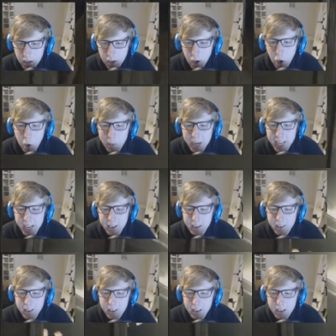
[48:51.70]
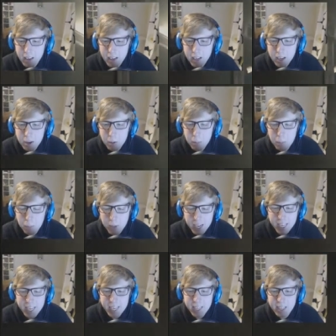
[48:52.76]
Oh my god!
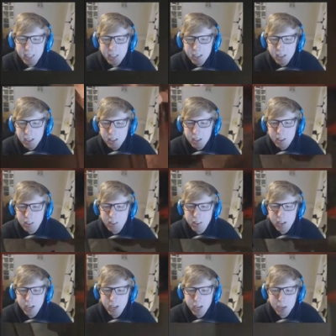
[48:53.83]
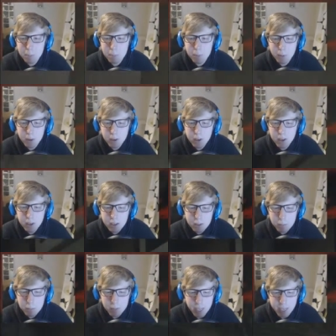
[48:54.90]
Please stop
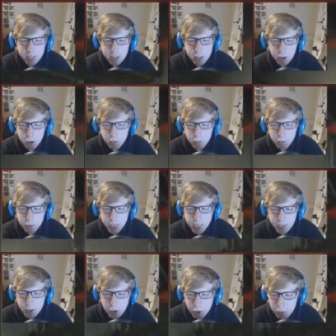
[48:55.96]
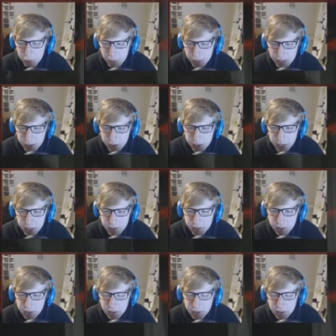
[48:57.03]
being so freaking overpowered!